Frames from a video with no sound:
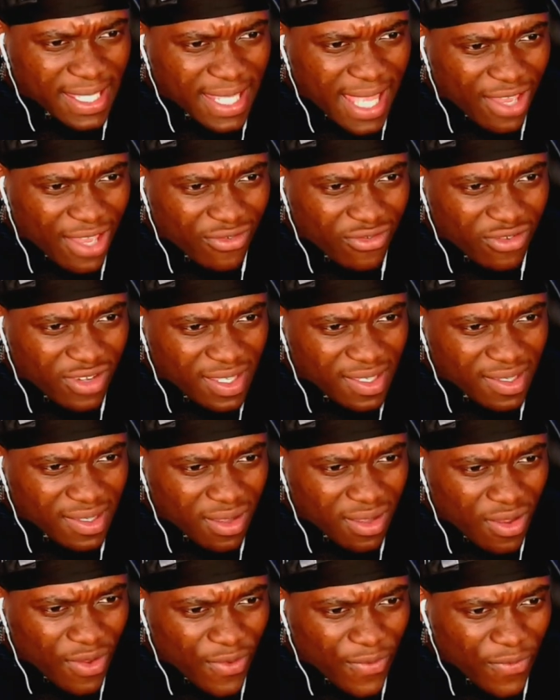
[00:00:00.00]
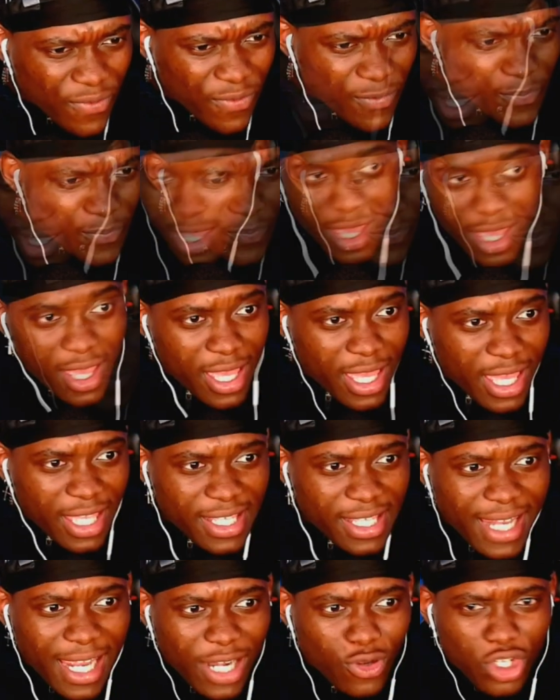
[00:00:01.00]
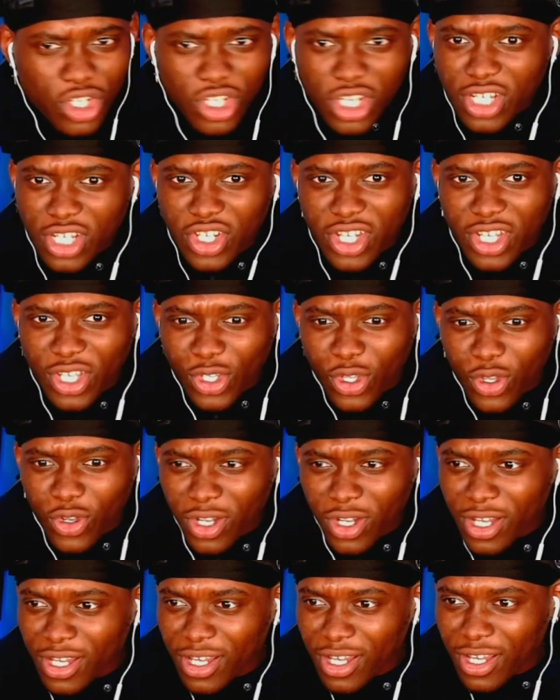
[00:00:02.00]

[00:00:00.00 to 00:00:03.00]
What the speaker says: that green stuff? Isn't that not Shinji's song?